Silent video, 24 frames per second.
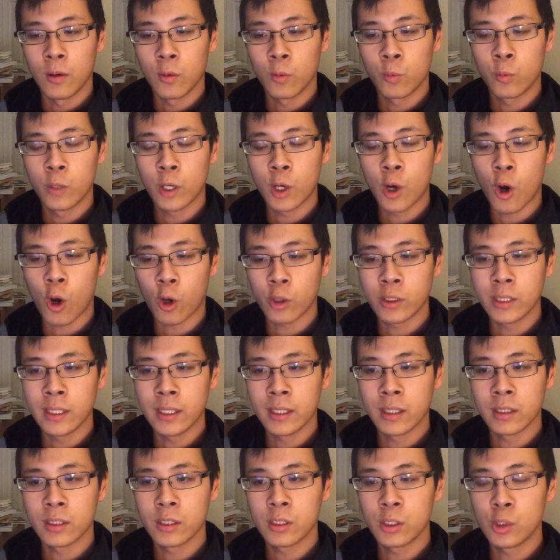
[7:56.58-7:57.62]

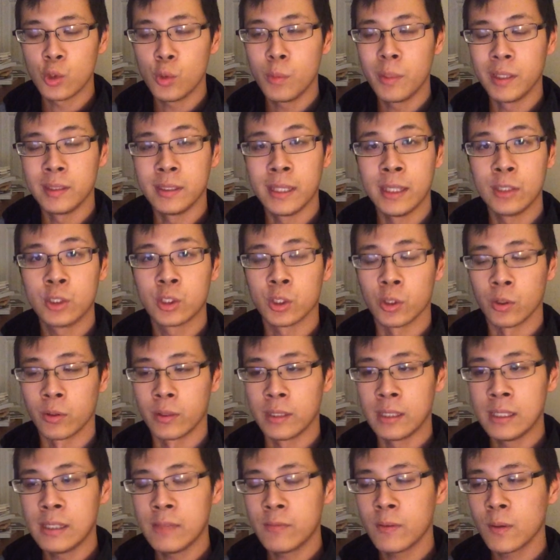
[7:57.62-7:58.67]
regarding human nature,
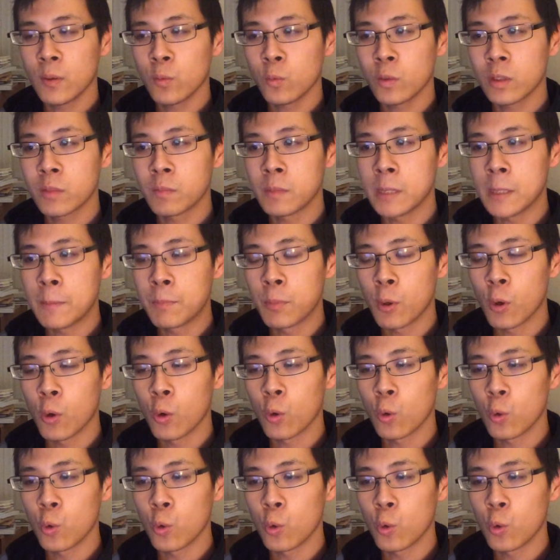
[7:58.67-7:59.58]
even with people